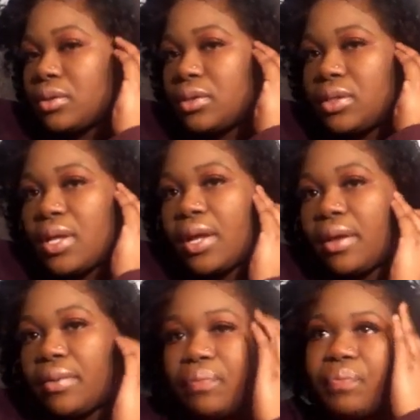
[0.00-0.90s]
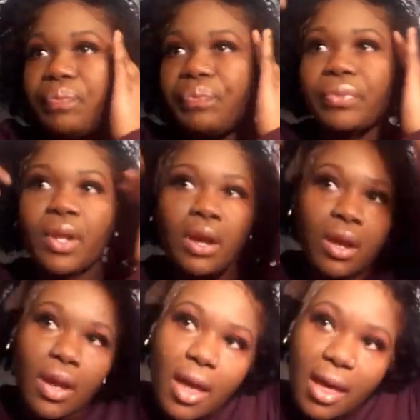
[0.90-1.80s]
See that?
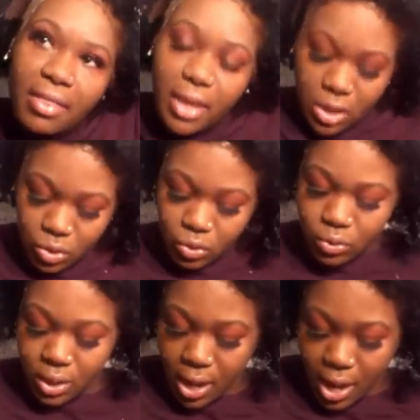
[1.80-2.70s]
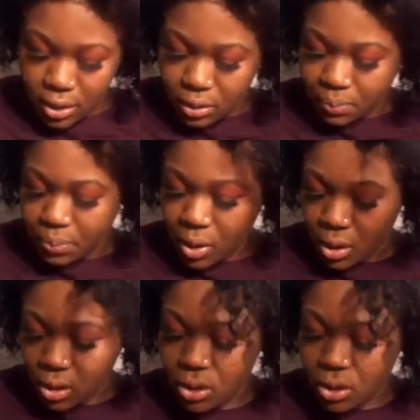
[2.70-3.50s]
And then you do the last part,